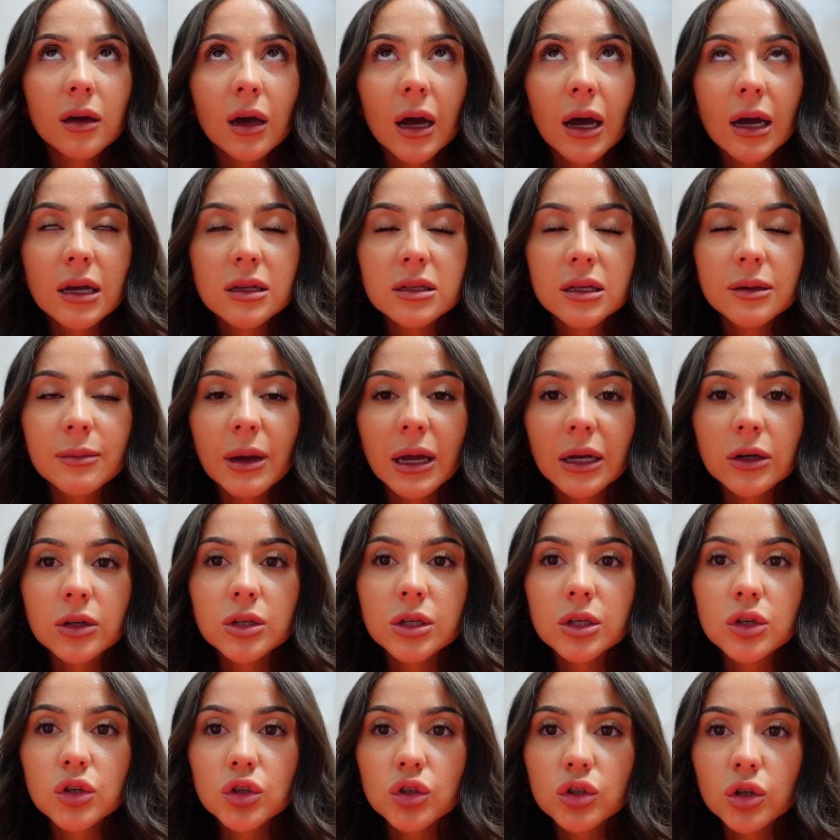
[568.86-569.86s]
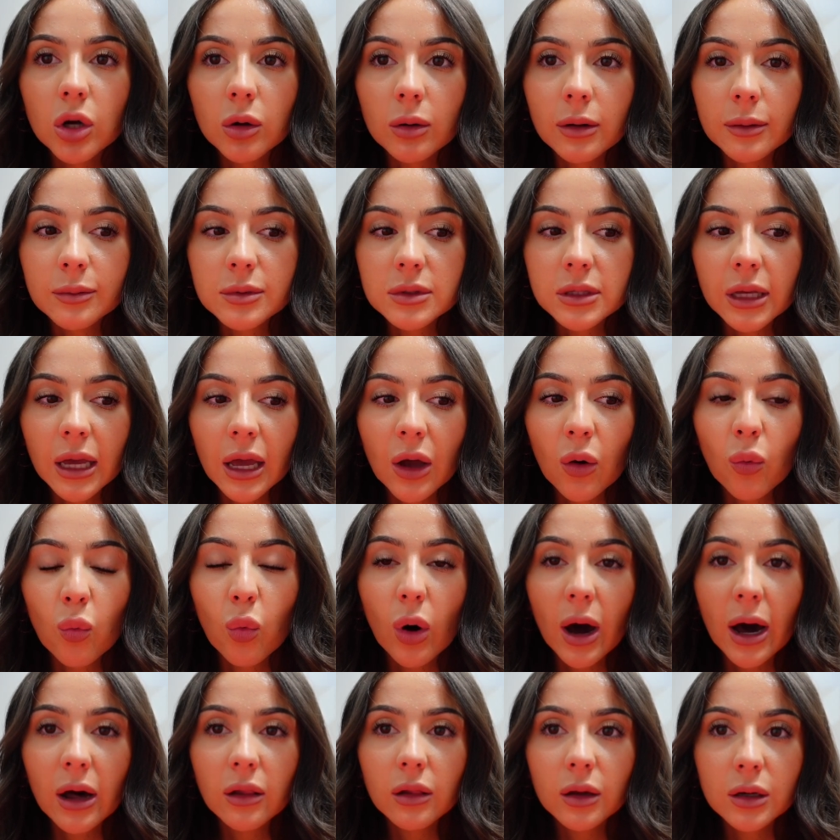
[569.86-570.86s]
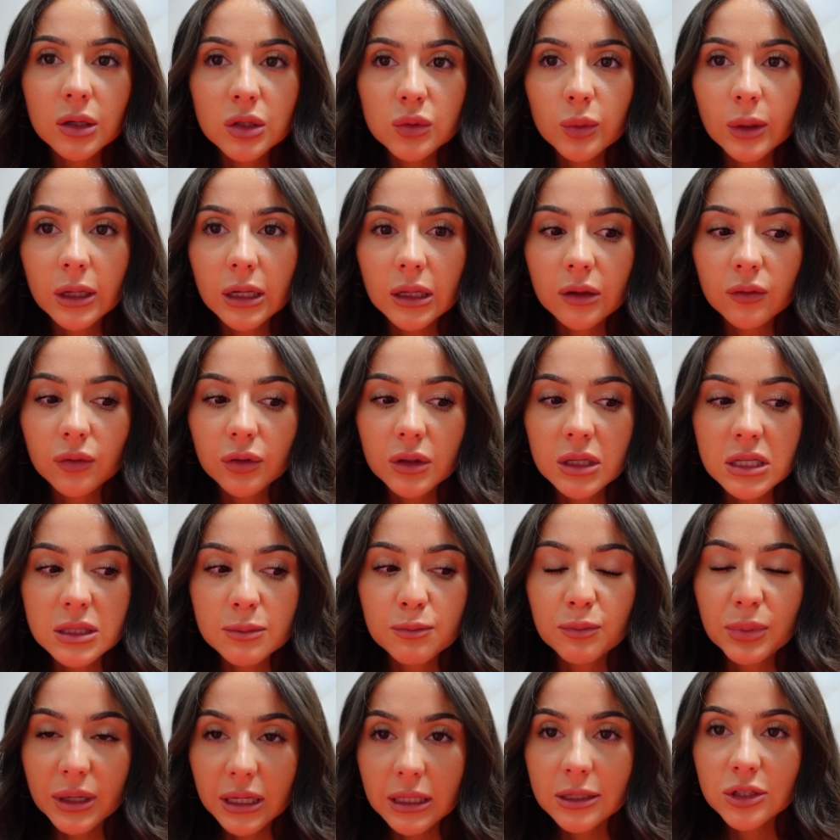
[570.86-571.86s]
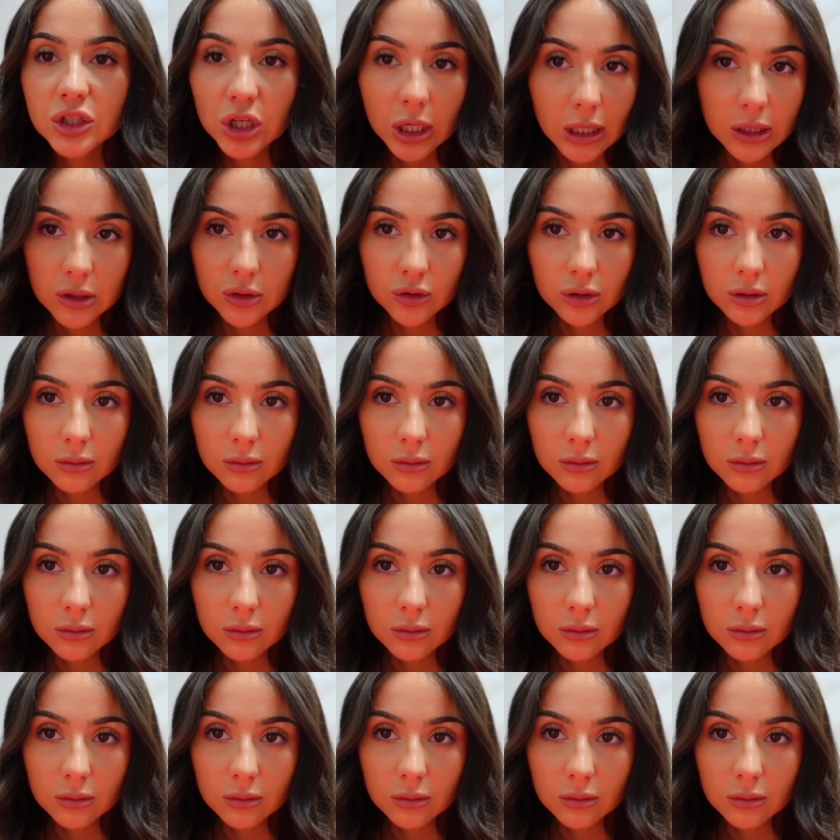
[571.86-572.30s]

Guys, I'm actually so upset while I was waiting for this big change